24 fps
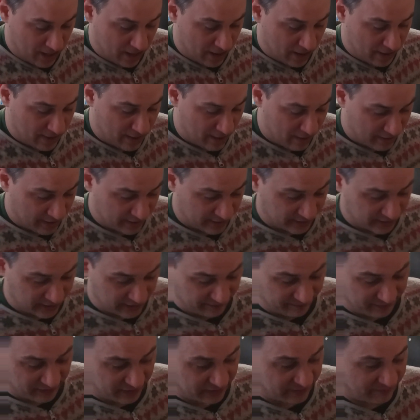Now I
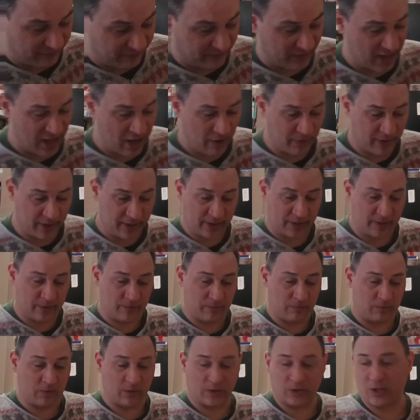sifted the flour.
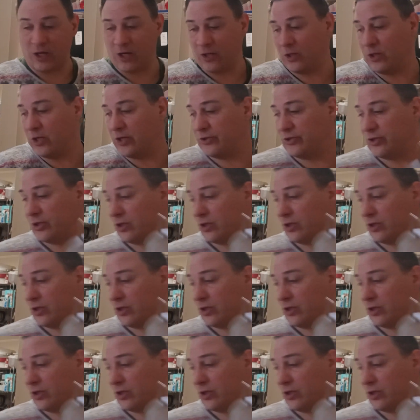It's all good to